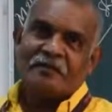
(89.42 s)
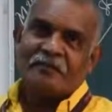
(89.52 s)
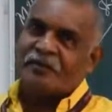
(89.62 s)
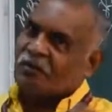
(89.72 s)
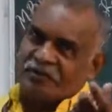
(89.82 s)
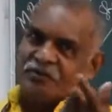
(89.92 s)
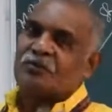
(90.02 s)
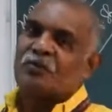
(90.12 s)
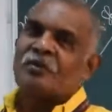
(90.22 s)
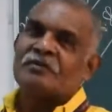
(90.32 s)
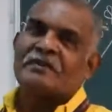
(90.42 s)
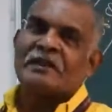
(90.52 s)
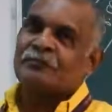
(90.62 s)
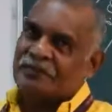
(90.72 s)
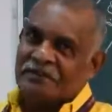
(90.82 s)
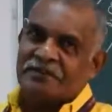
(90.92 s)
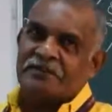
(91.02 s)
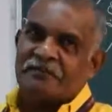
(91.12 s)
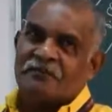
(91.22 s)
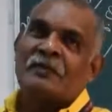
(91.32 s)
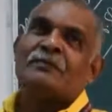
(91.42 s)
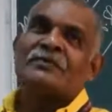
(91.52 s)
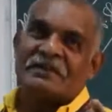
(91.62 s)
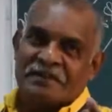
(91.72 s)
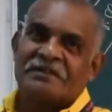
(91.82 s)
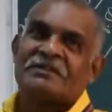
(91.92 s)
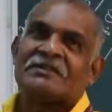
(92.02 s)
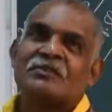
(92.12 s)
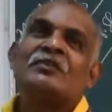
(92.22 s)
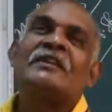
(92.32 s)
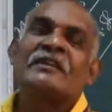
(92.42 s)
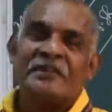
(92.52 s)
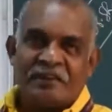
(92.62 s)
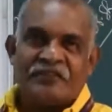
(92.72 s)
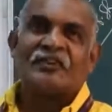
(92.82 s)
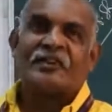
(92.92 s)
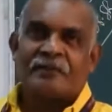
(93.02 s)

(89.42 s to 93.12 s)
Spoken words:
because you know that one project is unique in nature.